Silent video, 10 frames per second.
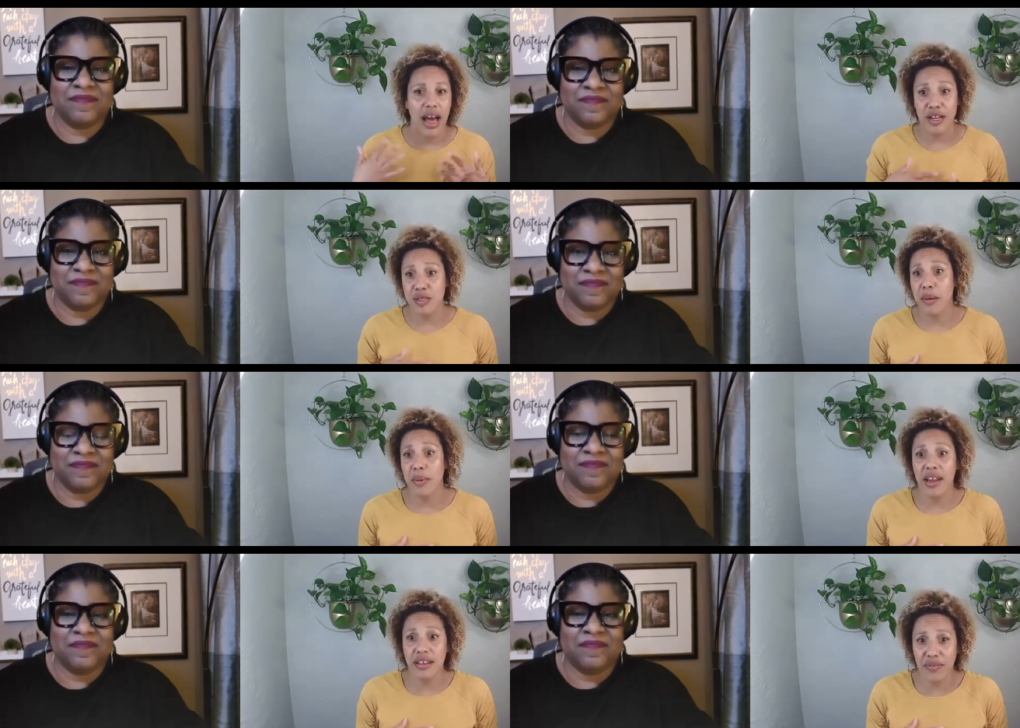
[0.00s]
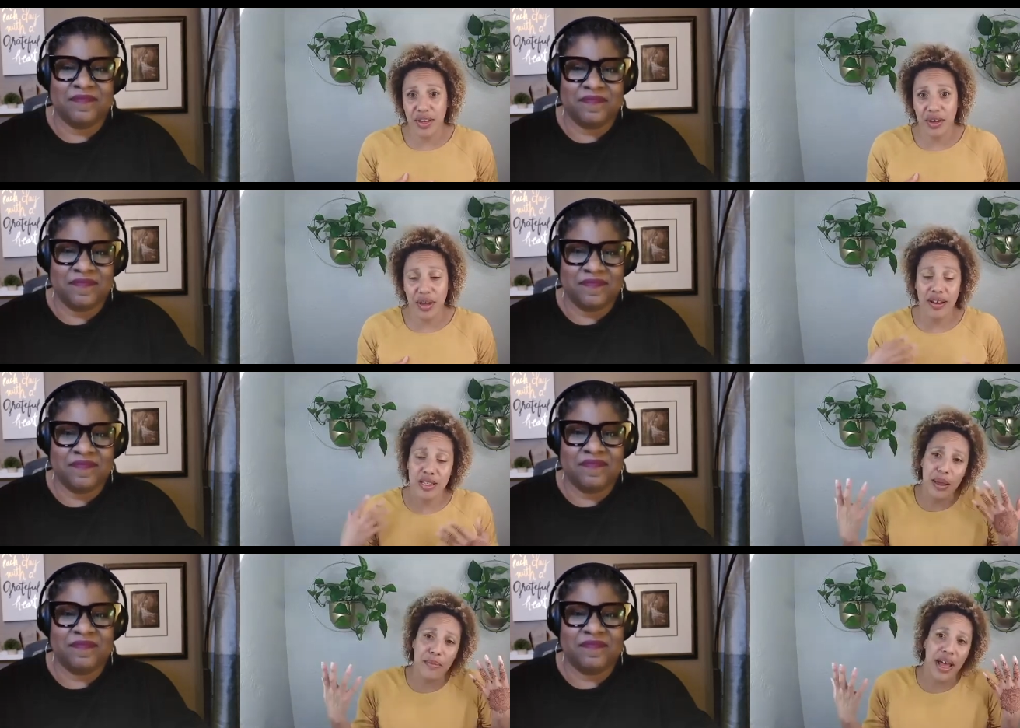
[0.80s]
Speaker 1: how does my body feel how
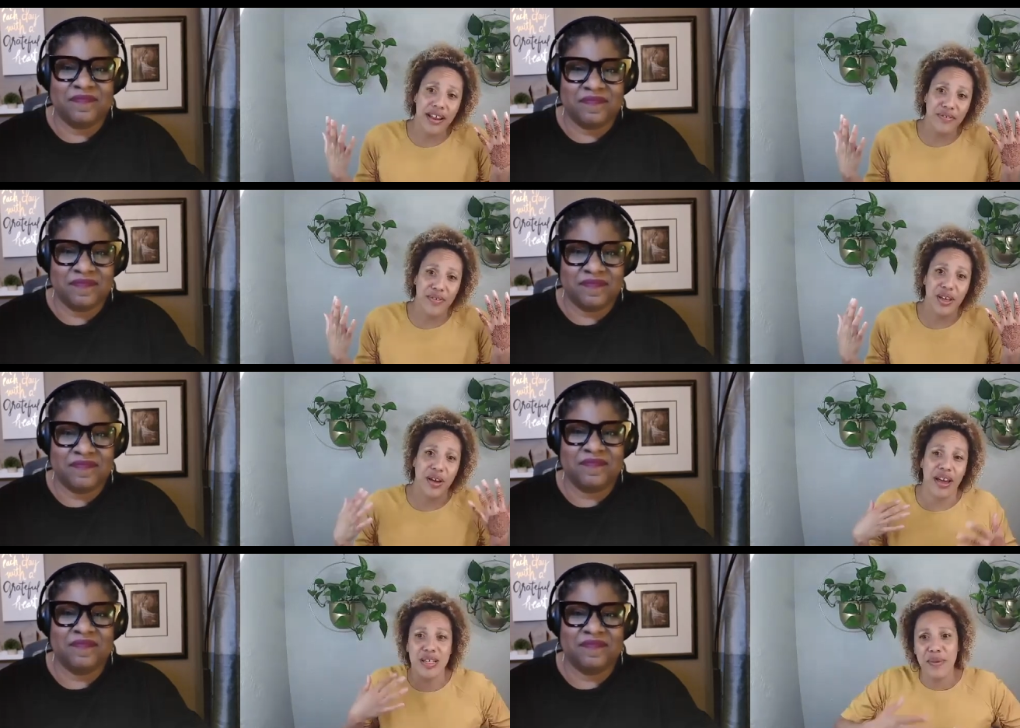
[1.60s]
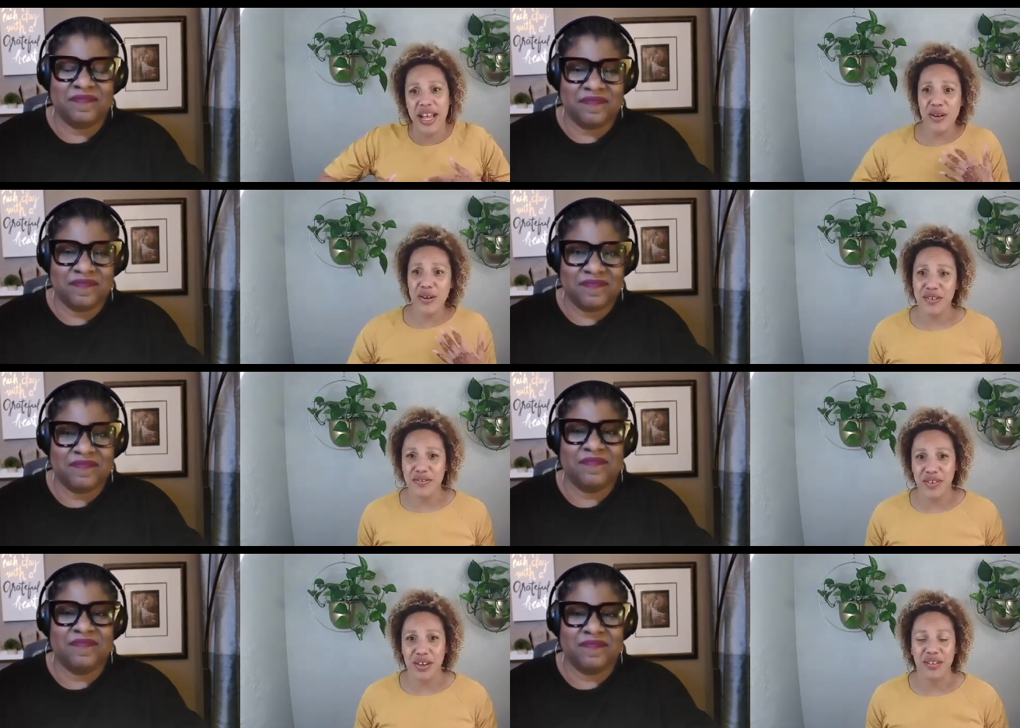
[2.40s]
does my mind feel how does my energy
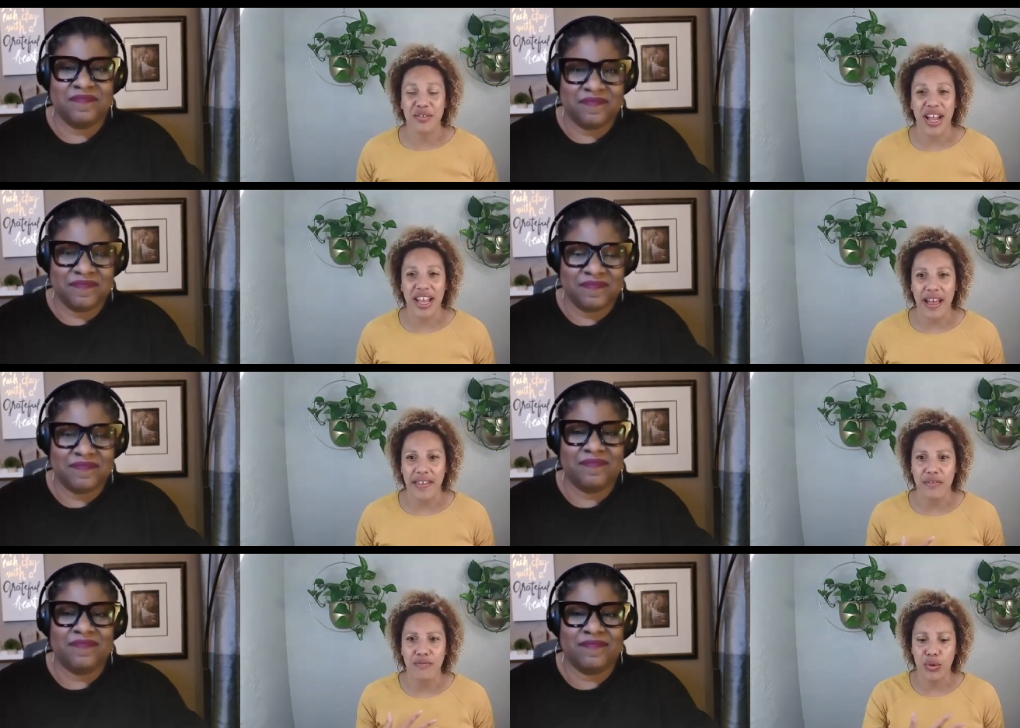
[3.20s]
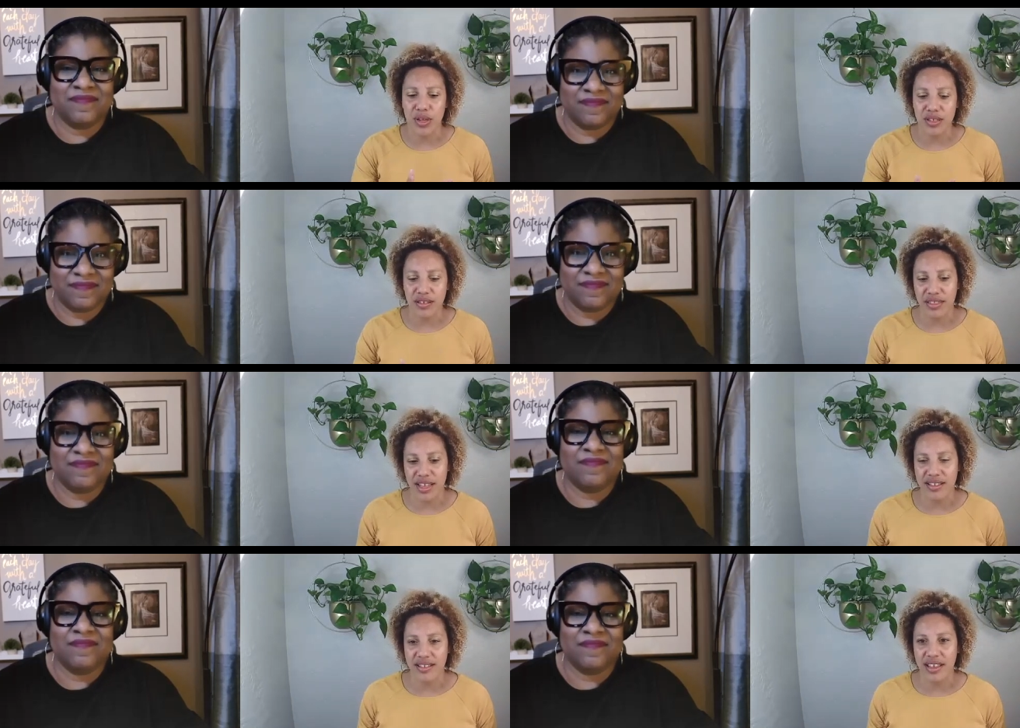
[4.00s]
feel right and then focus on the
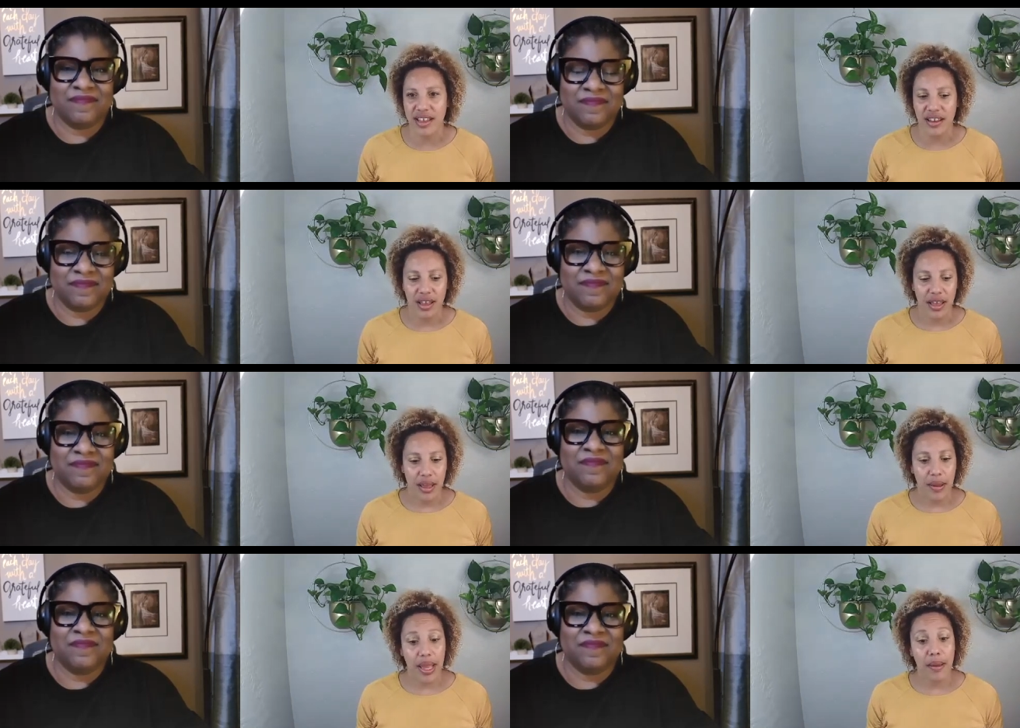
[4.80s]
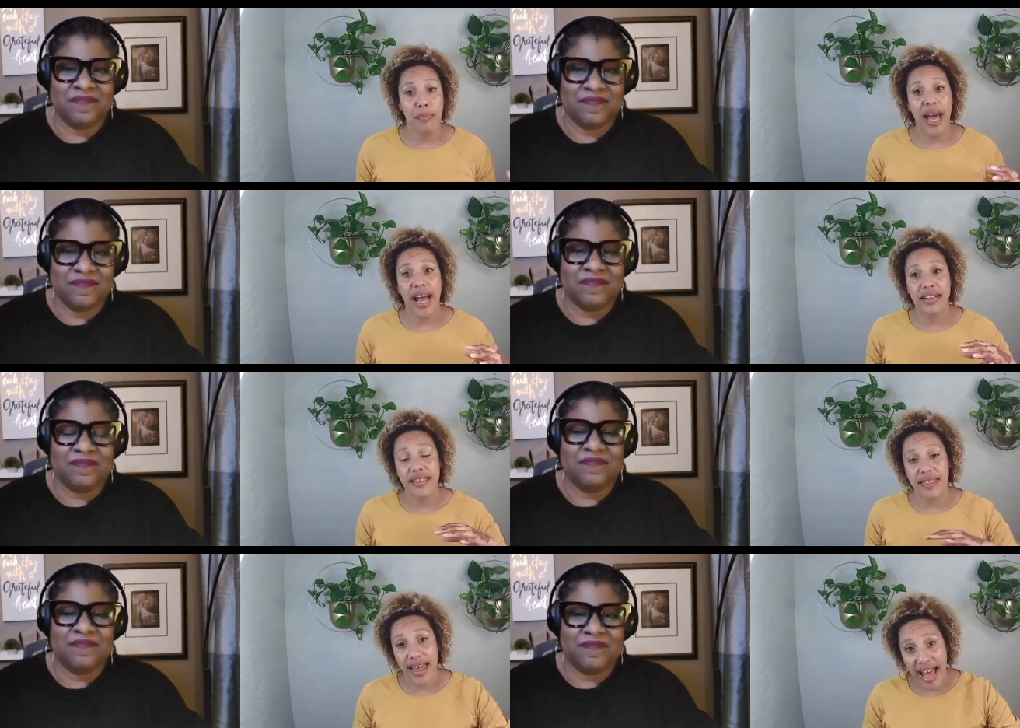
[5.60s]
things that impact
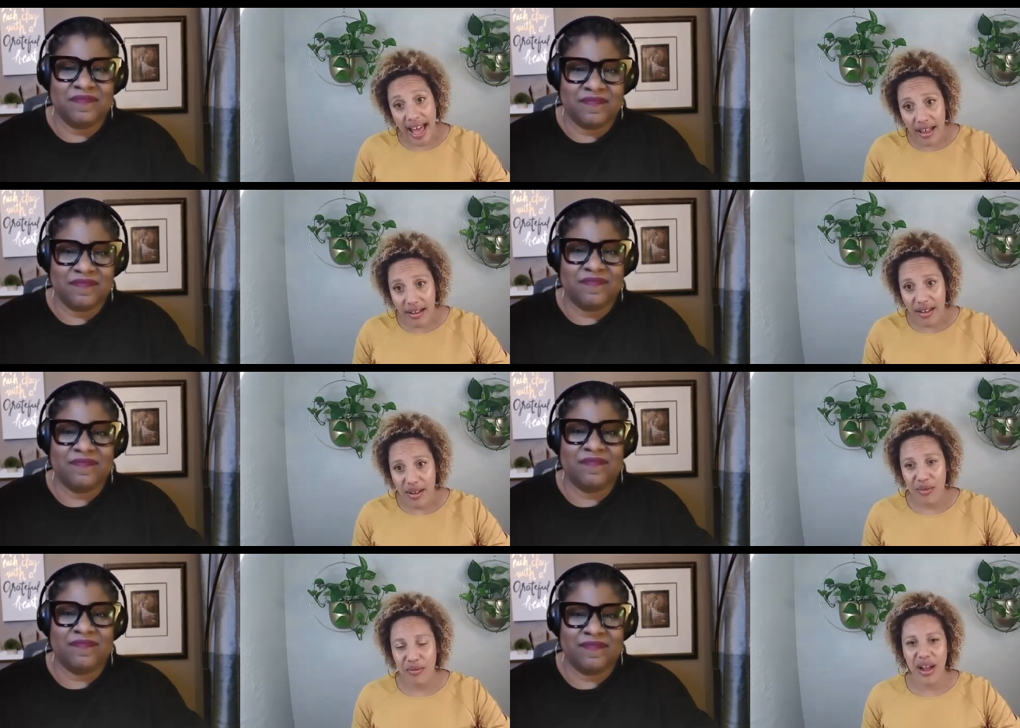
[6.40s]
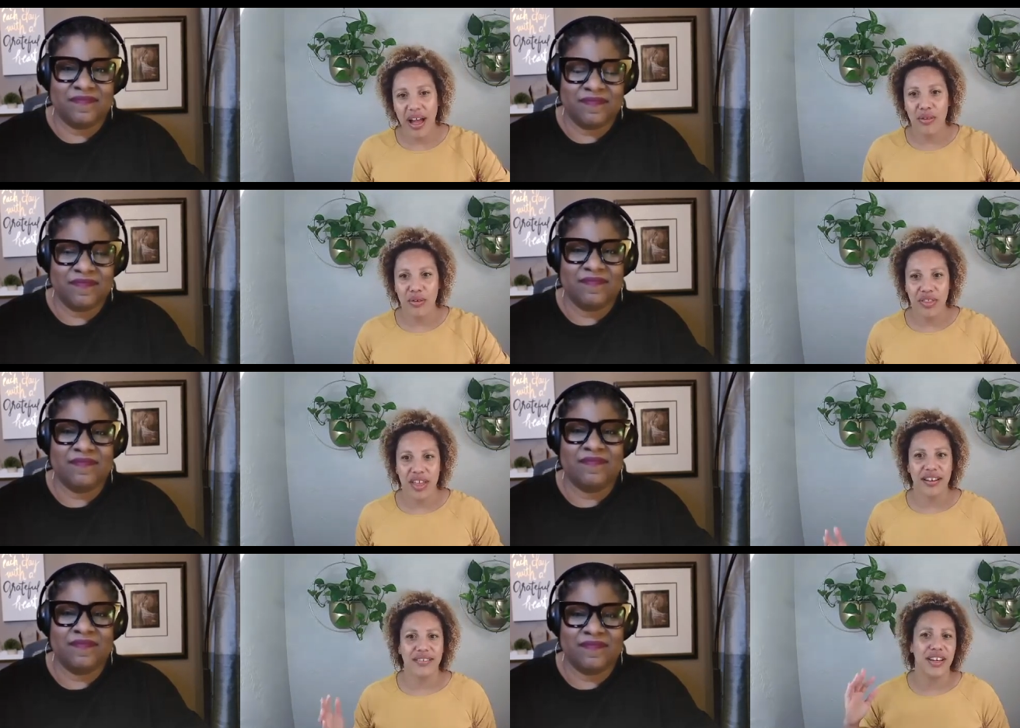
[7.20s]
that rather
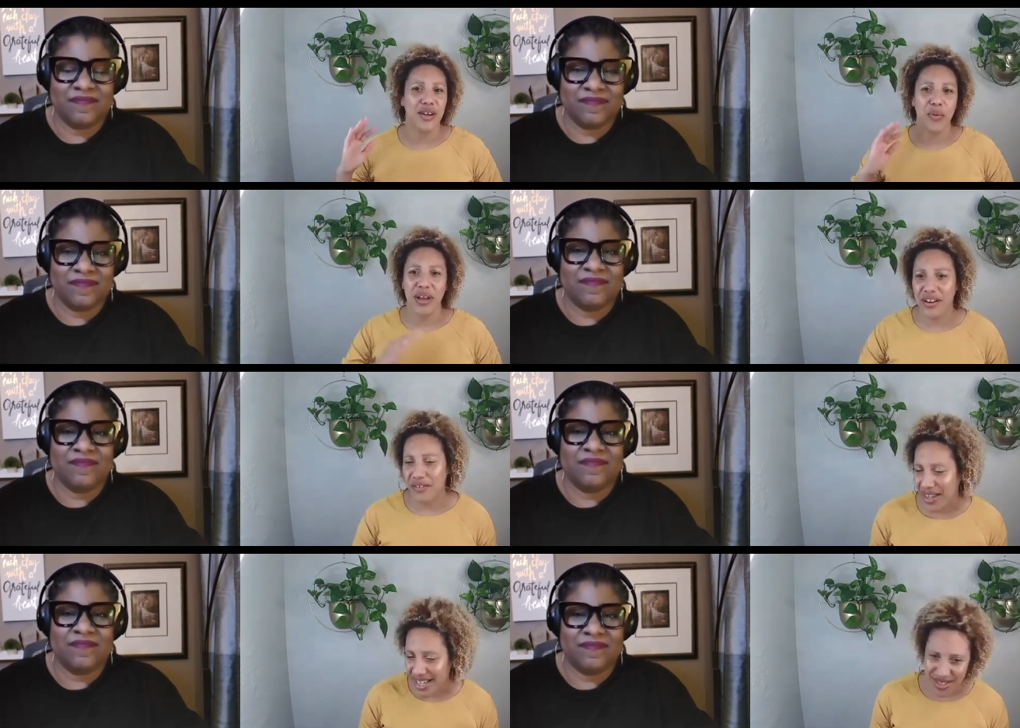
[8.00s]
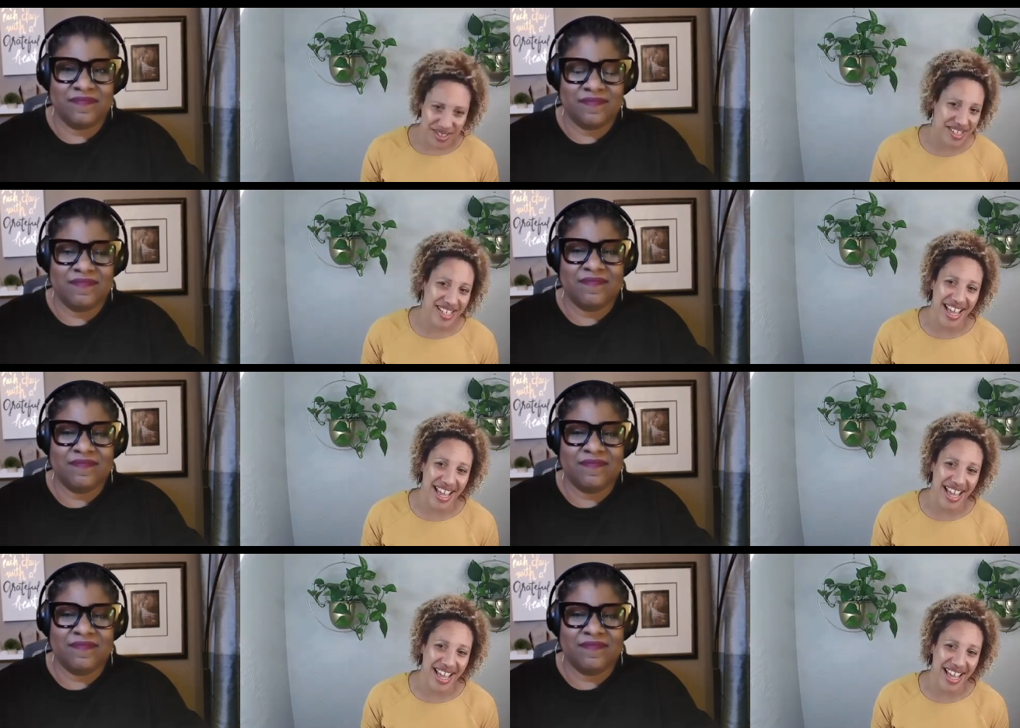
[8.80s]
than you know what your face looks